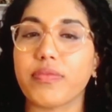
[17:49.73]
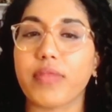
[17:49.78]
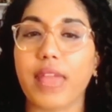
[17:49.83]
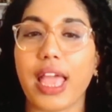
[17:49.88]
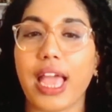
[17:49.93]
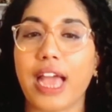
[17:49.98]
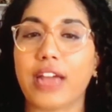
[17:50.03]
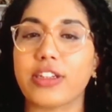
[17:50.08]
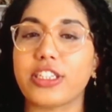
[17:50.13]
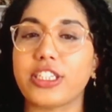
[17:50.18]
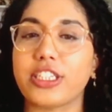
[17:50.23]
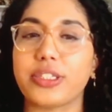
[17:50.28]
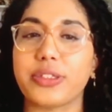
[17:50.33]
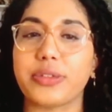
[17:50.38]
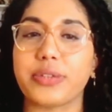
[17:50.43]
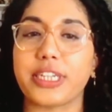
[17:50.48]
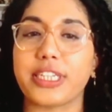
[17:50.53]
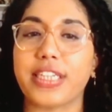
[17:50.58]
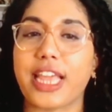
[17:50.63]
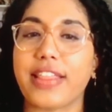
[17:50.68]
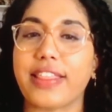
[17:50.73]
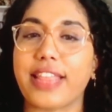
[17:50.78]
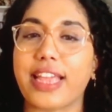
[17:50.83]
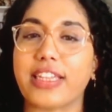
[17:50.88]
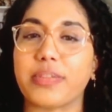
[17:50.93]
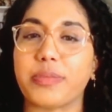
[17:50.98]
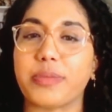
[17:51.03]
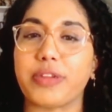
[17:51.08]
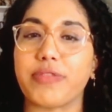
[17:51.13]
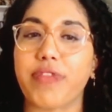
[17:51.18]
How did you intend that
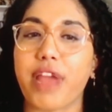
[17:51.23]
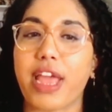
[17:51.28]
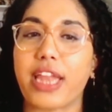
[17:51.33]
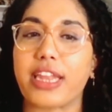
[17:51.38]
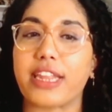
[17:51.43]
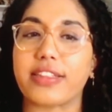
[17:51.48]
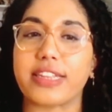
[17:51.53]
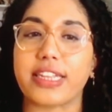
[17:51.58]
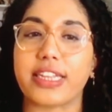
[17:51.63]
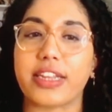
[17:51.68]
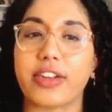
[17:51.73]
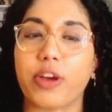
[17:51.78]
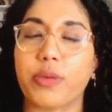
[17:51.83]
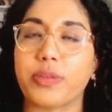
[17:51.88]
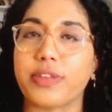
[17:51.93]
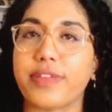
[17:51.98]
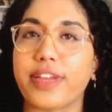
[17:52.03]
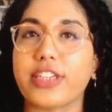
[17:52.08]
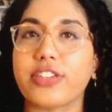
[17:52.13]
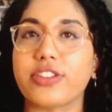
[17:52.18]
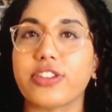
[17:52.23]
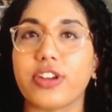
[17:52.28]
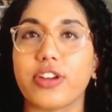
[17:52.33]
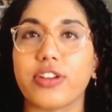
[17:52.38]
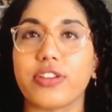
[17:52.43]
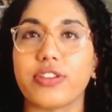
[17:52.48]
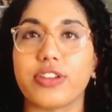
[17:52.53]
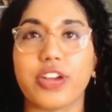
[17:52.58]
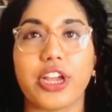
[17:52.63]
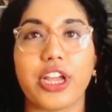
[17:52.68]
to be read? Is it an observation
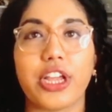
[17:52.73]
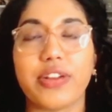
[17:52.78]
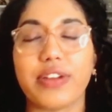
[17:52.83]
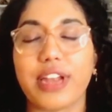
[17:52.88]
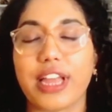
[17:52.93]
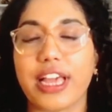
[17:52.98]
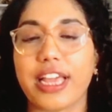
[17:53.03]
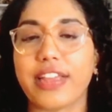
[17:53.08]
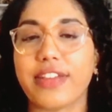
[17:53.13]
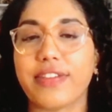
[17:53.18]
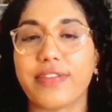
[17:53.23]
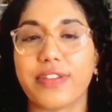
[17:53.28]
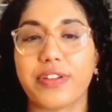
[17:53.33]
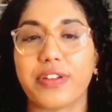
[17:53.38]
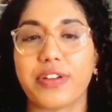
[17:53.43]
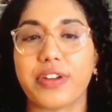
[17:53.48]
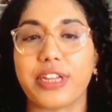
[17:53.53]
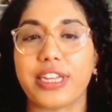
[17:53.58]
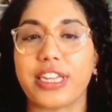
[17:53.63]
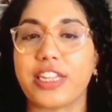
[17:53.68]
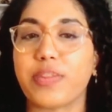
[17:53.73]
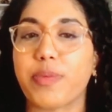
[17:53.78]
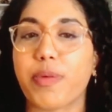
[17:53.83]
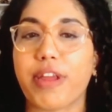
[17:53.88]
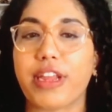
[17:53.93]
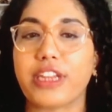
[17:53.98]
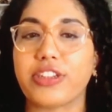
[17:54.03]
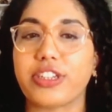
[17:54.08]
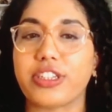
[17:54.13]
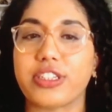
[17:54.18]
on your own life or an
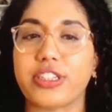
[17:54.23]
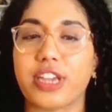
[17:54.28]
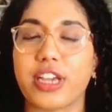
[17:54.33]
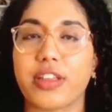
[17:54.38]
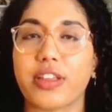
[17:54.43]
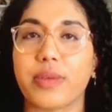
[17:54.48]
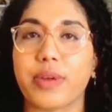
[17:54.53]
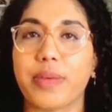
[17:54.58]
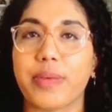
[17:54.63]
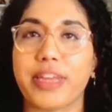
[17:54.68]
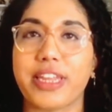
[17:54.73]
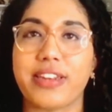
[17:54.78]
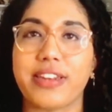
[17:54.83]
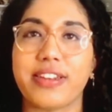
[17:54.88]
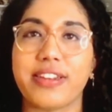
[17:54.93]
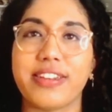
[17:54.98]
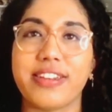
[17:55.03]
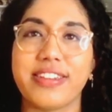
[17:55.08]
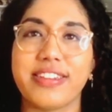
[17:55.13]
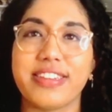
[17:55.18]
inspiration to other women?